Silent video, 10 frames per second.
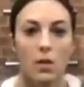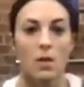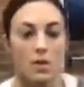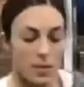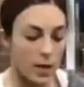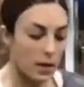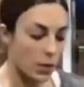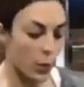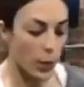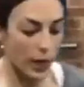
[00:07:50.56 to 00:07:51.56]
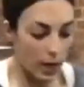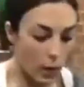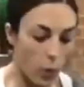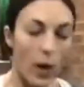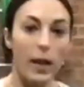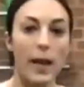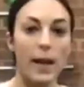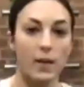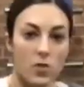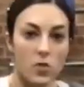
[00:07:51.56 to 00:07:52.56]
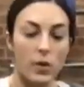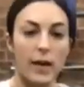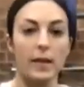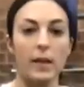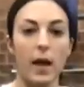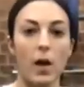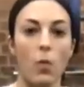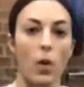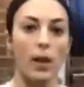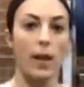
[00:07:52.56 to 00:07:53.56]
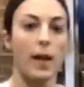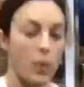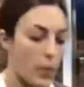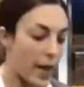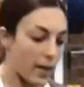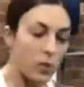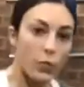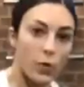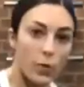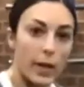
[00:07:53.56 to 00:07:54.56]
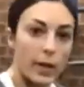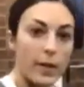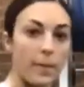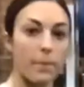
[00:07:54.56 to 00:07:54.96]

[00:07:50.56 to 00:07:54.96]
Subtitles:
sit with one leg straight and one leg bent for me.